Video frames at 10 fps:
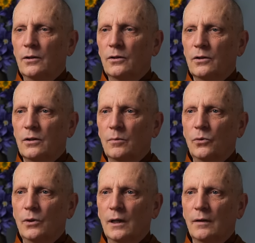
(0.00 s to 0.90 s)
does the
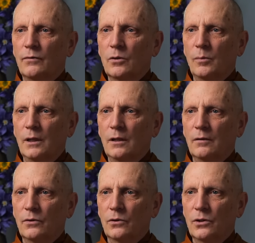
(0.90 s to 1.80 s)
Buddha have so many
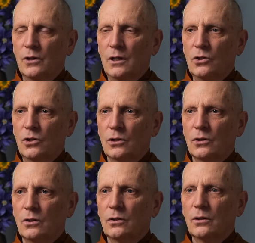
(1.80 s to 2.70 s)
diverse
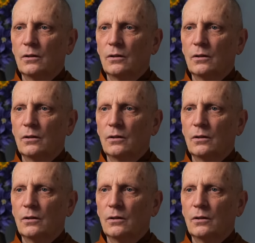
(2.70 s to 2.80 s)
teachings and,